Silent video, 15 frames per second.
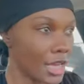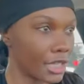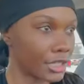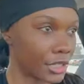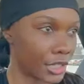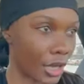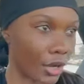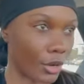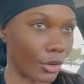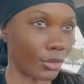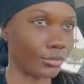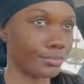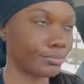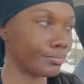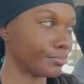So
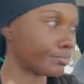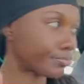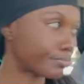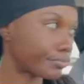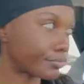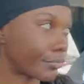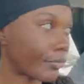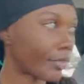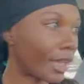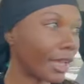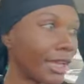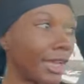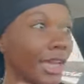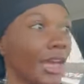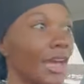
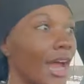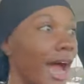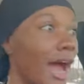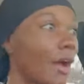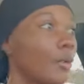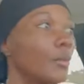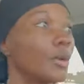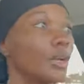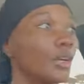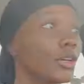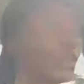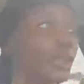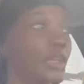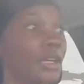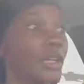yeah, I
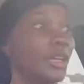will